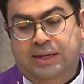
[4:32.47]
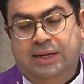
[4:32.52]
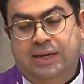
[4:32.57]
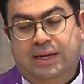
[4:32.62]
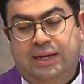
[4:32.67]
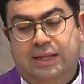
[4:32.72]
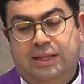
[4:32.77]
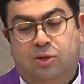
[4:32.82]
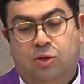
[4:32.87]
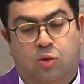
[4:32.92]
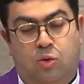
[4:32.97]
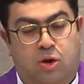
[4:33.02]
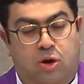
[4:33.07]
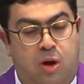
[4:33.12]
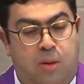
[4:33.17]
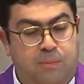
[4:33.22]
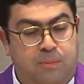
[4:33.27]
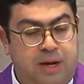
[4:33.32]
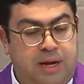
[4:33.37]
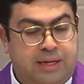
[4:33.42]
in the whole
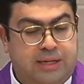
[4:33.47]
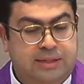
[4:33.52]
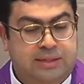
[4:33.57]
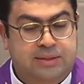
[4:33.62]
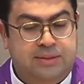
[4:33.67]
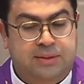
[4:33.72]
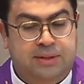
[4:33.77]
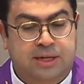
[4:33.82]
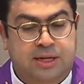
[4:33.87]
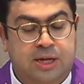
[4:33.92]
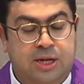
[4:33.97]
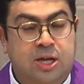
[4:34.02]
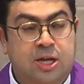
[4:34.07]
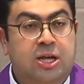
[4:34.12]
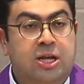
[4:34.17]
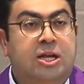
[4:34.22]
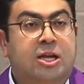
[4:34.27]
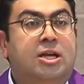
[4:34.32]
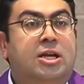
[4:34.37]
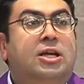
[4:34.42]
complex.
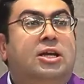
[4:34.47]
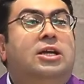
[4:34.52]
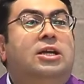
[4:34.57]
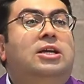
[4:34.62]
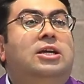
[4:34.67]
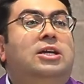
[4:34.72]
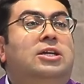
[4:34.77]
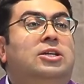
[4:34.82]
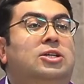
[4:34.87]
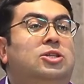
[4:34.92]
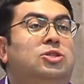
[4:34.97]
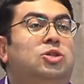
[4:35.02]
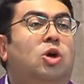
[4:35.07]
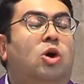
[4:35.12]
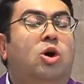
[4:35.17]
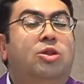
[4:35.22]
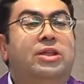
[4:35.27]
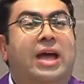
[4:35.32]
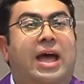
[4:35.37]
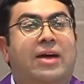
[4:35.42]

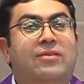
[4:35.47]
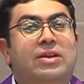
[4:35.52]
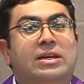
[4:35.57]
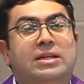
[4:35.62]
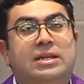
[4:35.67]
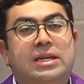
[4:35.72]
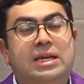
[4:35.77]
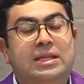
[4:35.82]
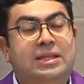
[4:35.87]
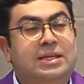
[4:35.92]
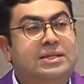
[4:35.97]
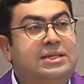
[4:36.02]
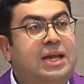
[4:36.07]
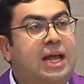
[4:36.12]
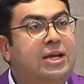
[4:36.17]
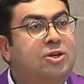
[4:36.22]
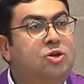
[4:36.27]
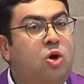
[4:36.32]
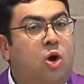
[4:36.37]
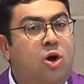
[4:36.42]
So they're having tea, they
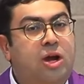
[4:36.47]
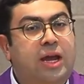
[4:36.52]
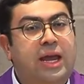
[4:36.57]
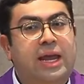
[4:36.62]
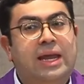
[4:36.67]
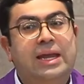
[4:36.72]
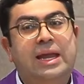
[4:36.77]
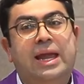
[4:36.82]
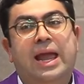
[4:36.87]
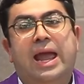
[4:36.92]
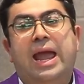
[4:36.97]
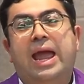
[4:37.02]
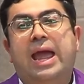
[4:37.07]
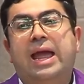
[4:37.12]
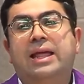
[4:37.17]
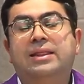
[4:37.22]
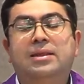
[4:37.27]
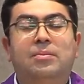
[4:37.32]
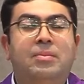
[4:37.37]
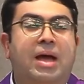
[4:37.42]
start talking,
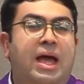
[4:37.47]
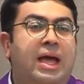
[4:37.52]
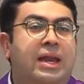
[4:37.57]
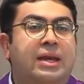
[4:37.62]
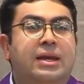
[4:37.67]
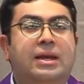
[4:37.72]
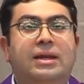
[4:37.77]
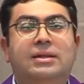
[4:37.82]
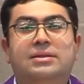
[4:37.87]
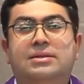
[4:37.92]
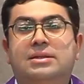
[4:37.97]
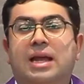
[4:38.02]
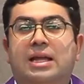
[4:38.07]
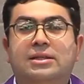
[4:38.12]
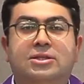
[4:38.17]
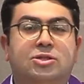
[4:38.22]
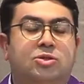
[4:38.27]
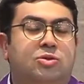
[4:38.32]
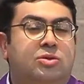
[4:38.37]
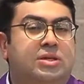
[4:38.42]
and the man
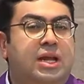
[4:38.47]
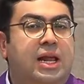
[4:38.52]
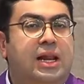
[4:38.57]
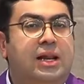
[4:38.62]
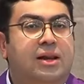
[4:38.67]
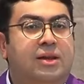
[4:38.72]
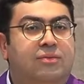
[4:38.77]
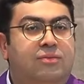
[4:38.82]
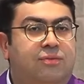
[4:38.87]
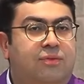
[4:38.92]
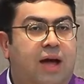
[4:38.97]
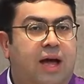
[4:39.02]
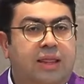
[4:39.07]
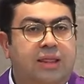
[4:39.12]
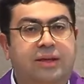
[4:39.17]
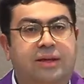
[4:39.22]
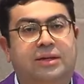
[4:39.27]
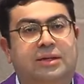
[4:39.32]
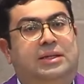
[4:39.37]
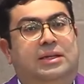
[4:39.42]
starts to tell
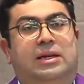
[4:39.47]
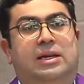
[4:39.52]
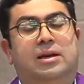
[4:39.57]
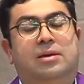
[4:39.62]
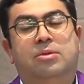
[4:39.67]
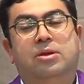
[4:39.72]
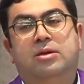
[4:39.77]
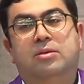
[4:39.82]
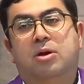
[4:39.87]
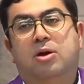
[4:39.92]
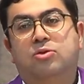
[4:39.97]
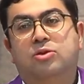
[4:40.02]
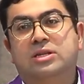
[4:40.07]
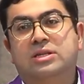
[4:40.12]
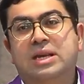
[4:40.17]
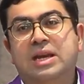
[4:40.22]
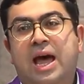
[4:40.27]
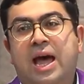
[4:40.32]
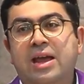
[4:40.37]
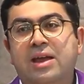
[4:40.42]
Father a little bit about his
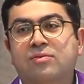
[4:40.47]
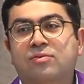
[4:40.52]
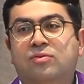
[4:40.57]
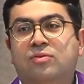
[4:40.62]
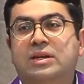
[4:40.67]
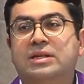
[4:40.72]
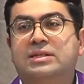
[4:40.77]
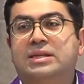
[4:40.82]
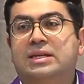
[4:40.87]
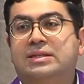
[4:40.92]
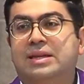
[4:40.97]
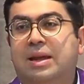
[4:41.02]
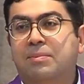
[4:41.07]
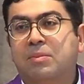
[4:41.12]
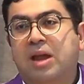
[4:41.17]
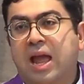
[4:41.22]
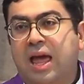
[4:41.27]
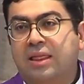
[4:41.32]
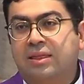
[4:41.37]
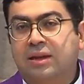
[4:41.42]
life. And he says, "I'm
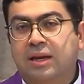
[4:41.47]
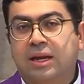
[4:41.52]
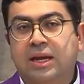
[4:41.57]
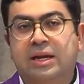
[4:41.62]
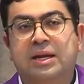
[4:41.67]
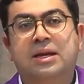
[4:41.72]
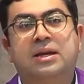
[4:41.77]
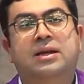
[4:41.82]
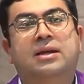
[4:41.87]
Catholic,